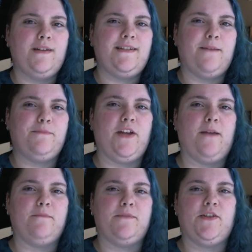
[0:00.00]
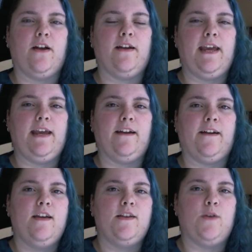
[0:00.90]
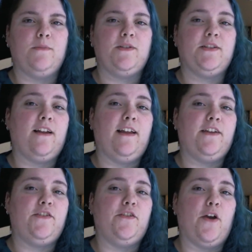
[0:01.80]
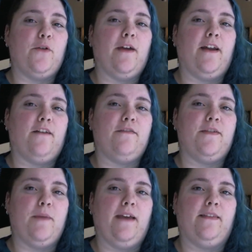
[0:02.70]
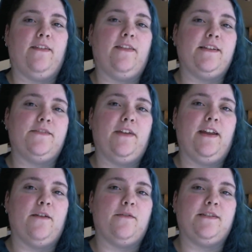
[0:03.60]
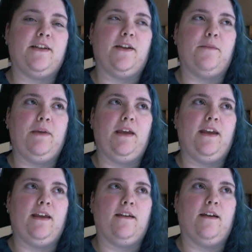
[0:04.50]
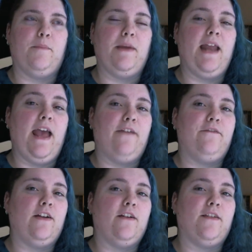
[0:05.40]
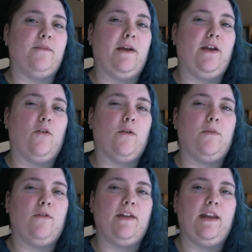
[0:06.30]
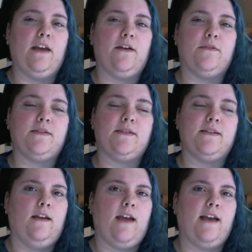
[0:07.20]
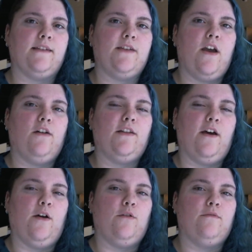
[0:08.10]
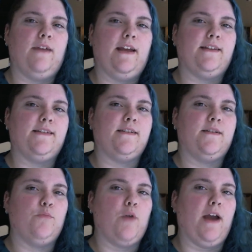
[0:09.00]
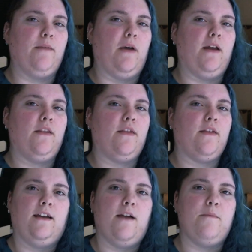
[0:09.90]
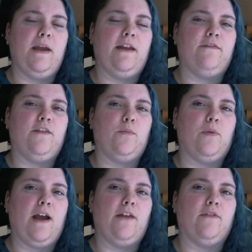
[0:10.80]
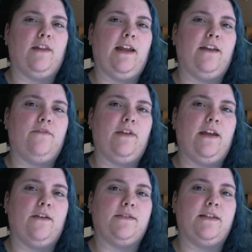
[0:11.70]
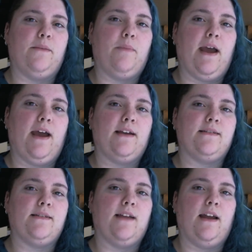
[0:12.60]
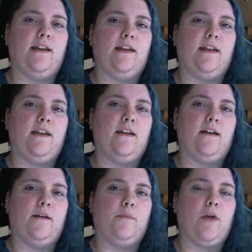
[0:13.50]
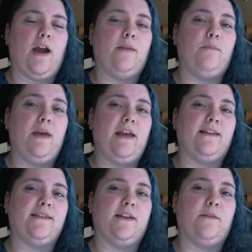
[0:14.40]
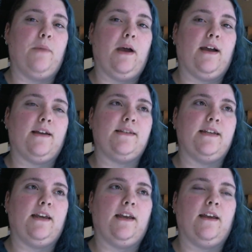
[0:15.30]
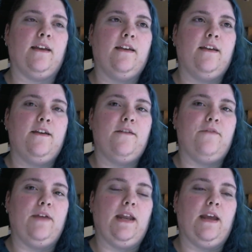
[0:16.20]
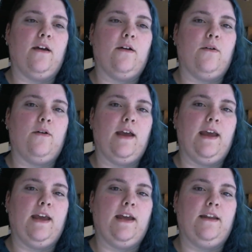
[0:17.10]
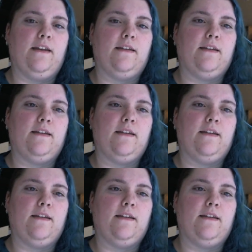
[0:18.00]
up, chums? Sharky here. So I'm just going to let you know right off the bat that this video is going to be a bit heavier than my normal videos. As y'all know, it's Pride Month. I've made a few Pride related videos in the past. I did a Pride pins unboxing video, and